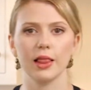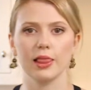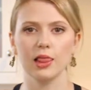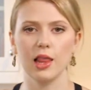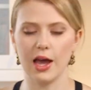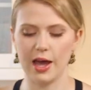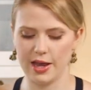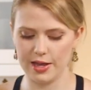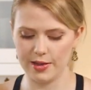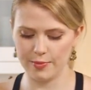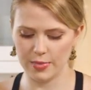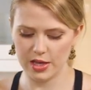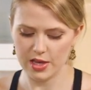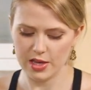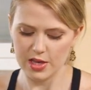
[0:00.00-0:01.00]
lime.
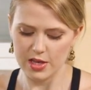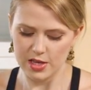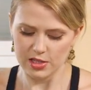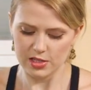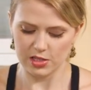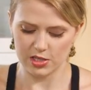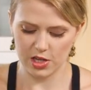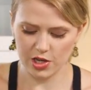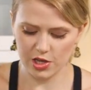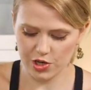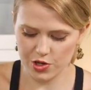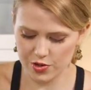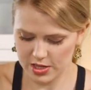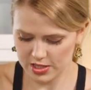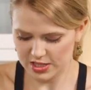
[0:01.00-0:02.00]

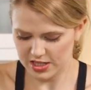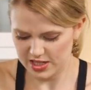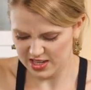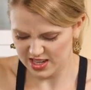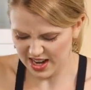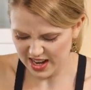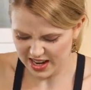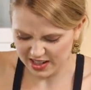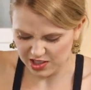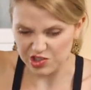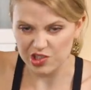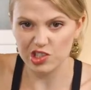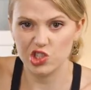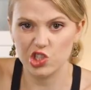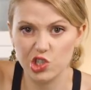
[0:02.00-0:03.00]
So to get
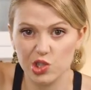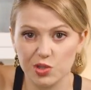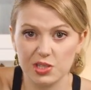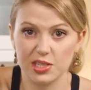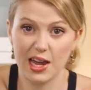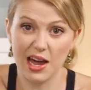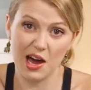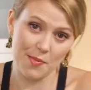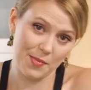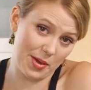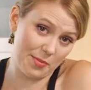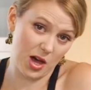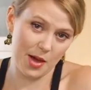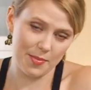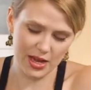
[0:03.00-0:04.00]
extra juice out, my
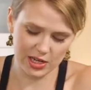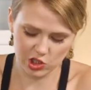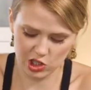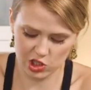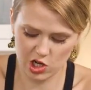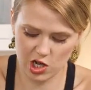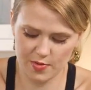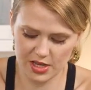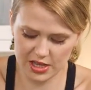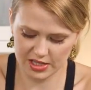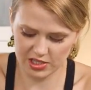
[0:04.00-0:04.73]
mom actually taught me